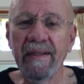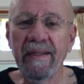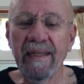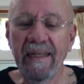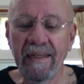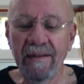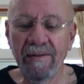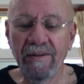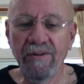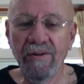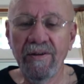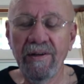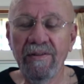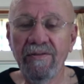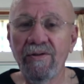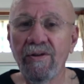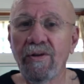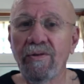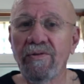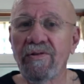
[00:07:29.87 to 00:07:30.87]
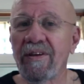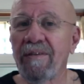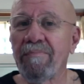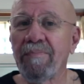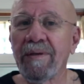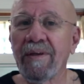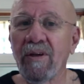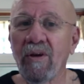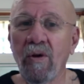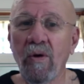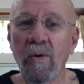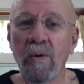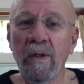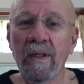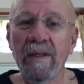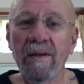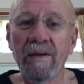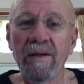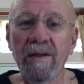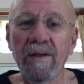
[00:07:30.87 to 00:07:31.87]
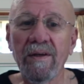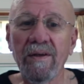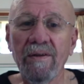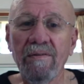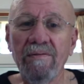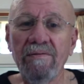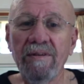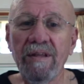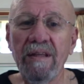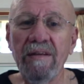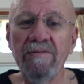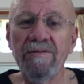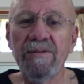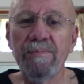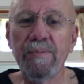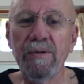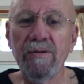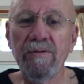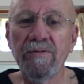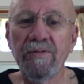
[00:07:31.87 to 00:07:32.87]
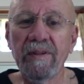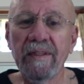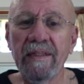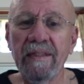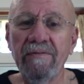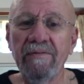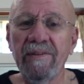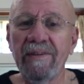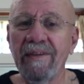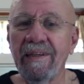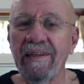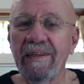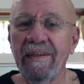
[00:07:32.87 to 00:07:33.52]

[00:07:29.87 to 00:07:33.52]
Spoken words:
and turn his nose up and go, and he was beautiful, and he would